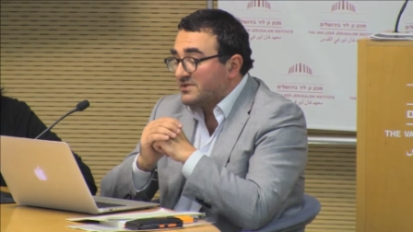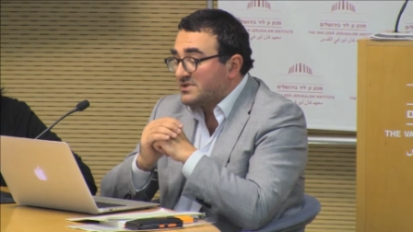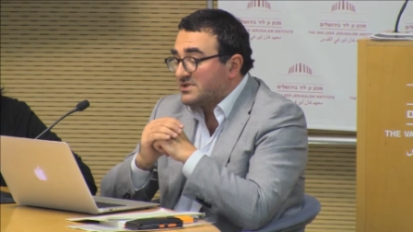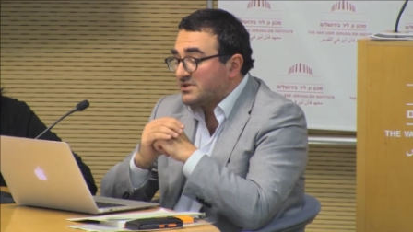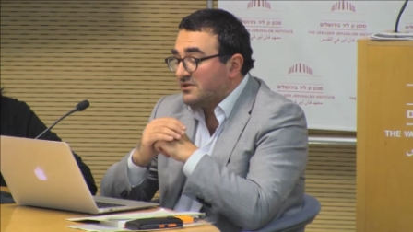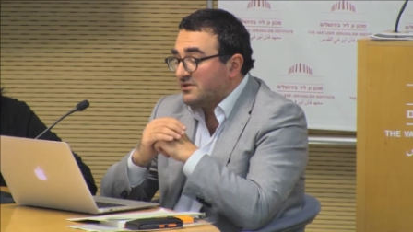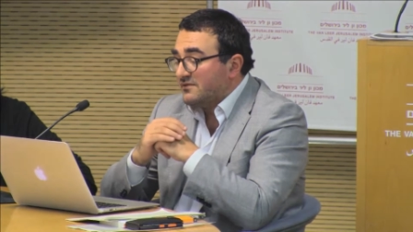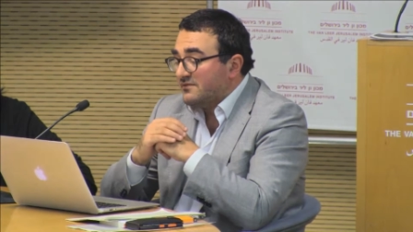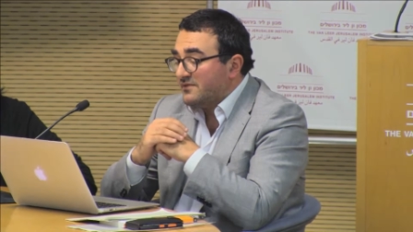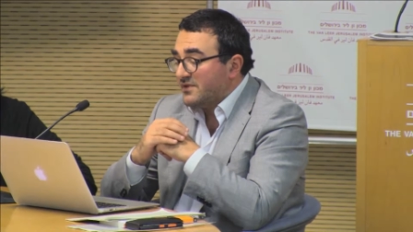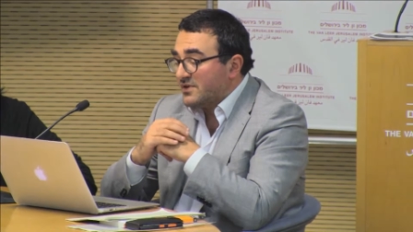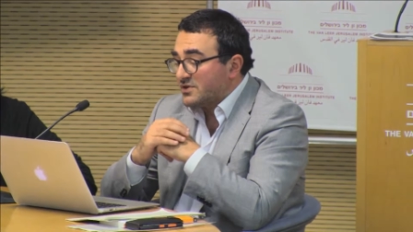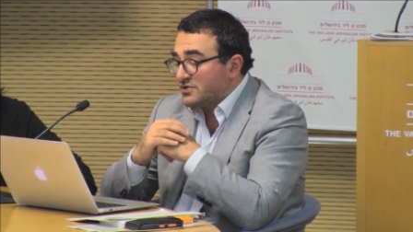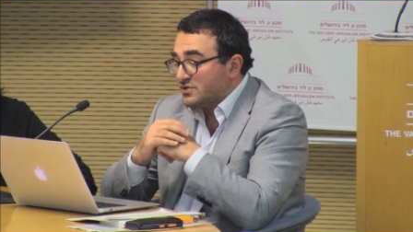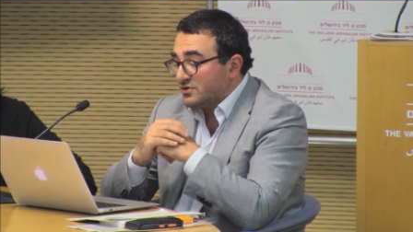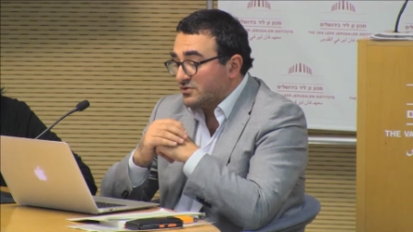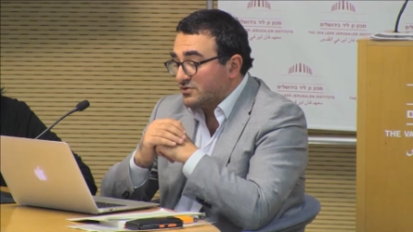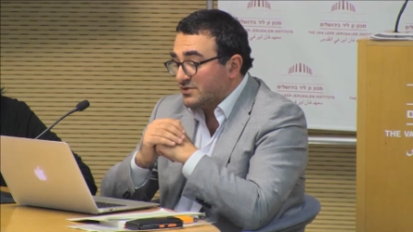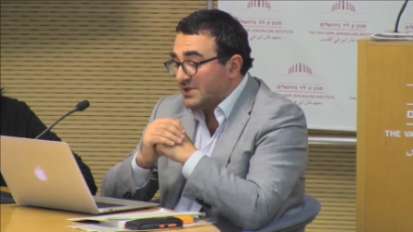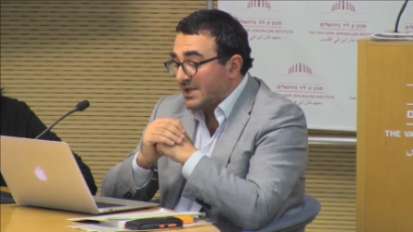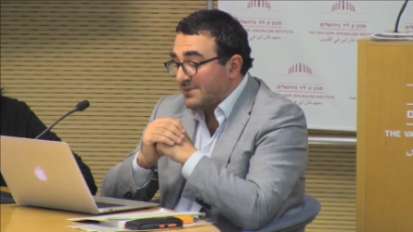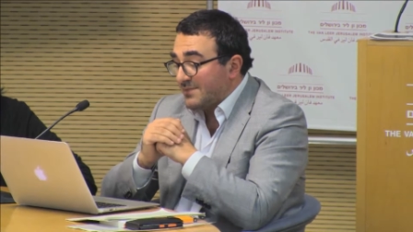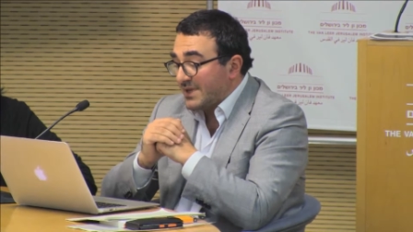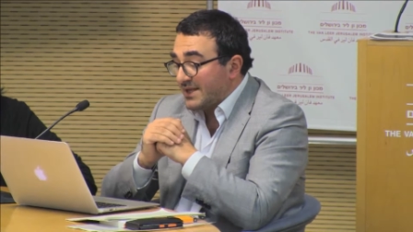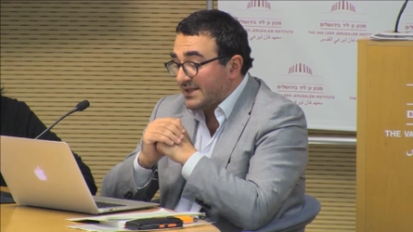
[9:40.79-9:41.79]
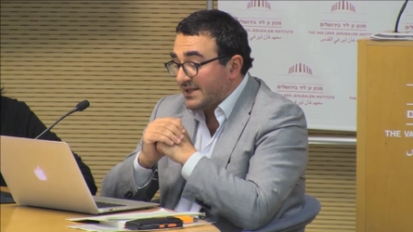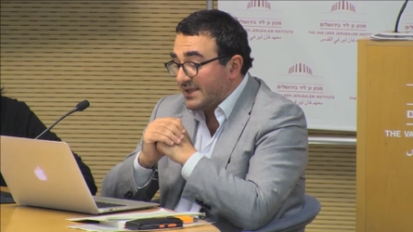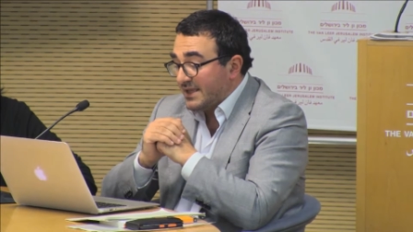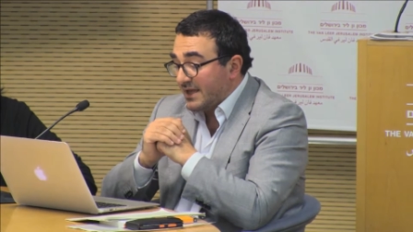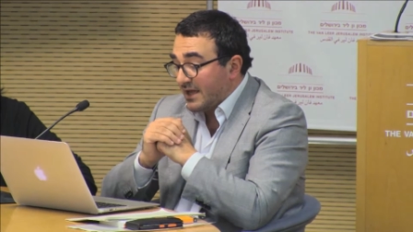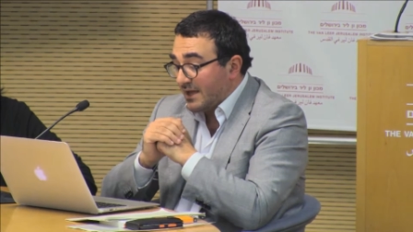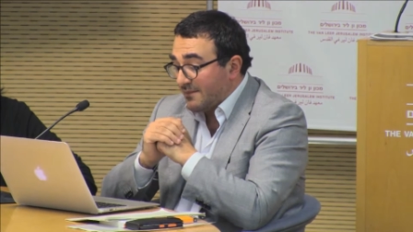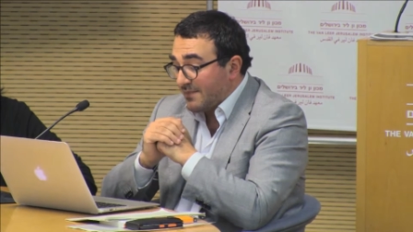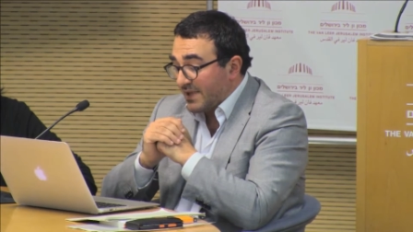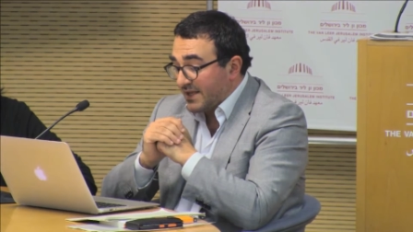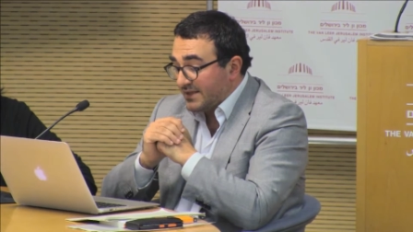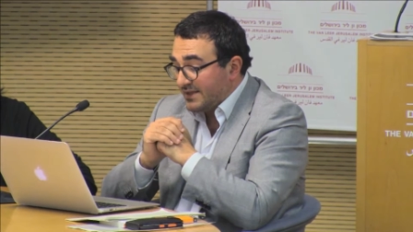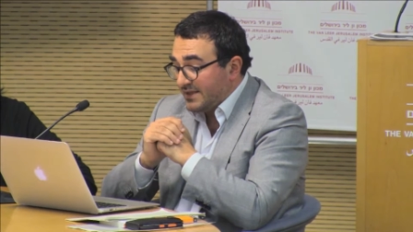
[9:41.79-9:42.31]
his conversion to the
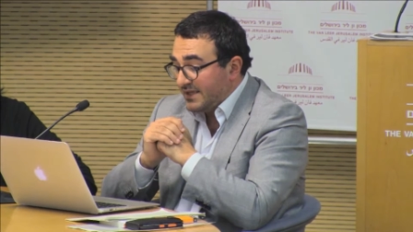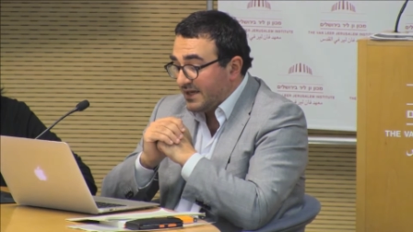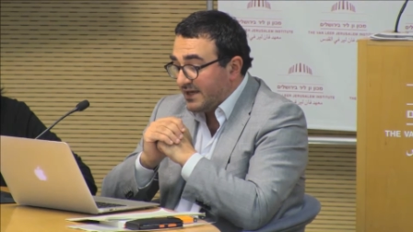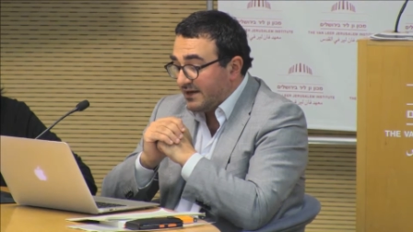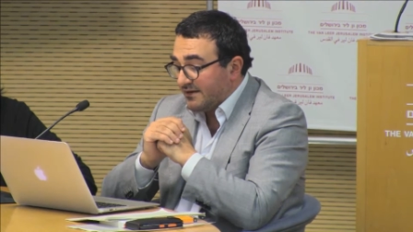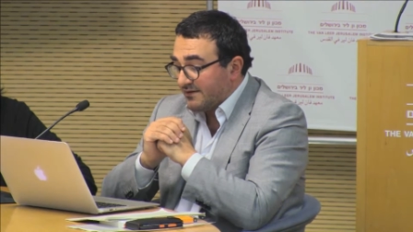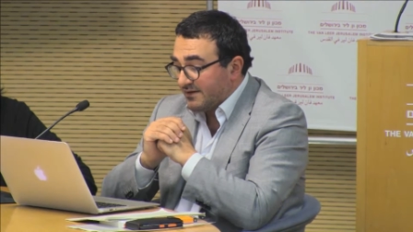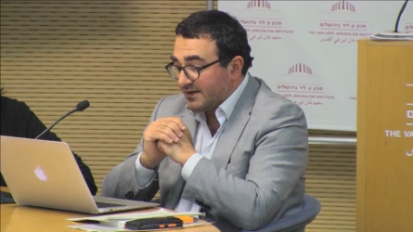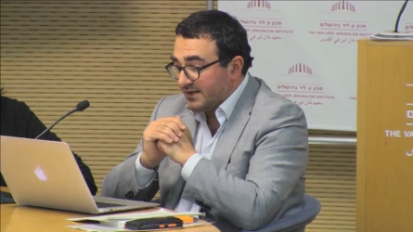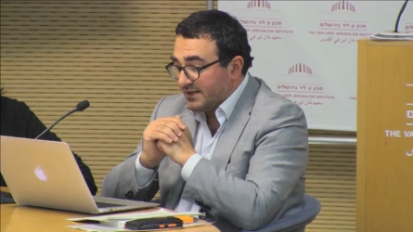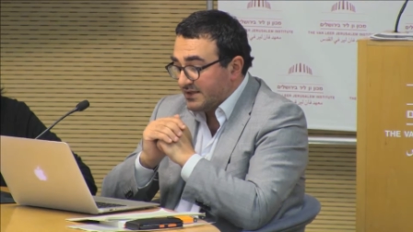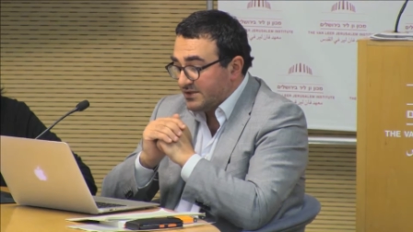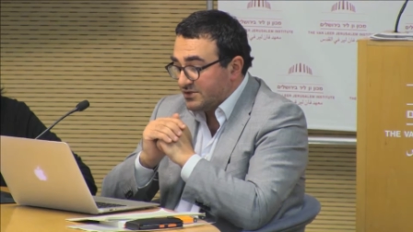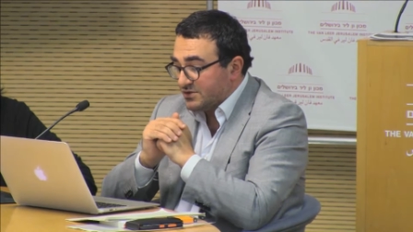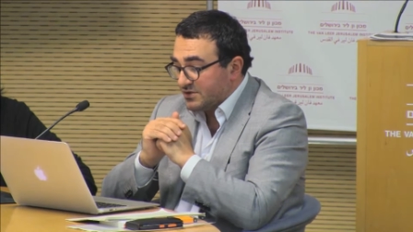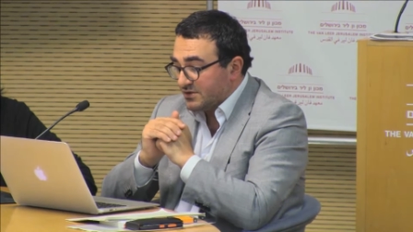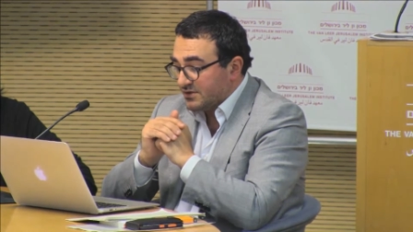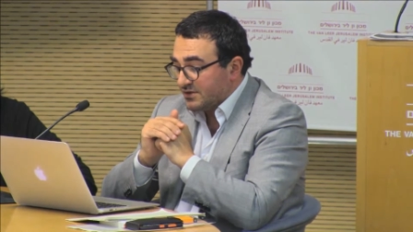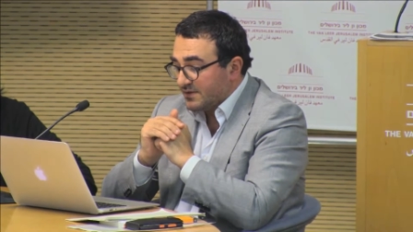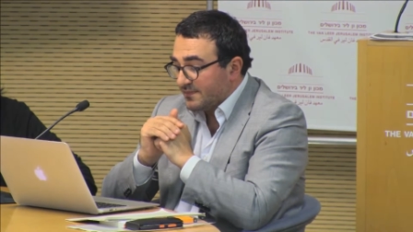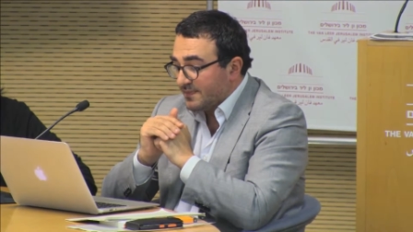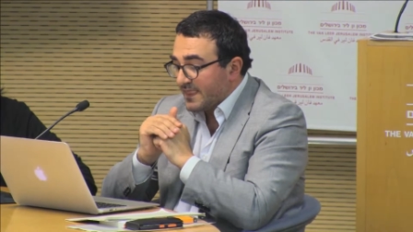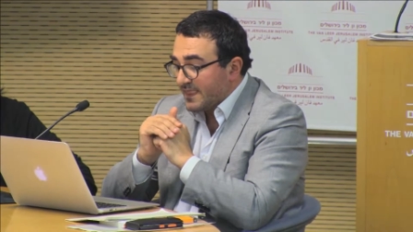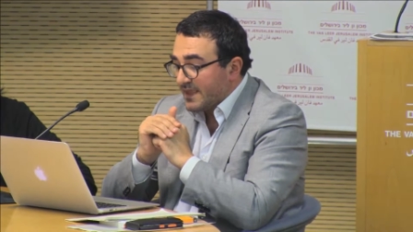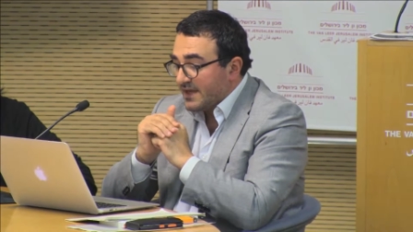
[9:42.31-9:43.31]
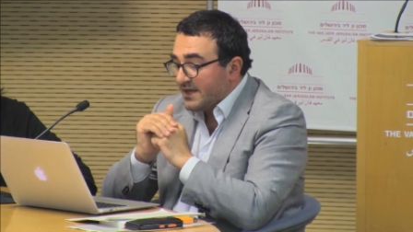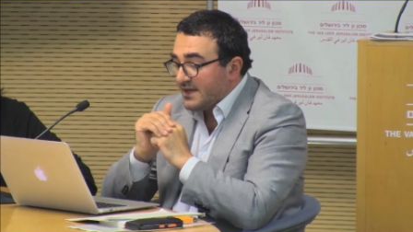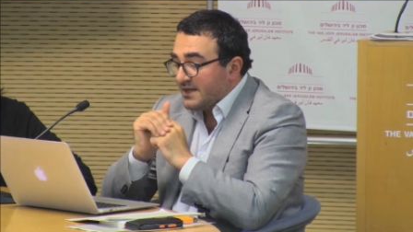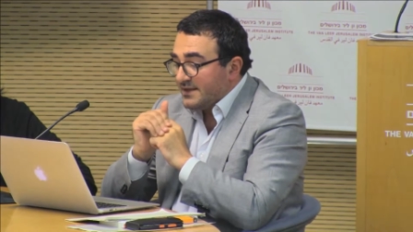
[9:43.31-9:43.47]
Ahmadiyya religion.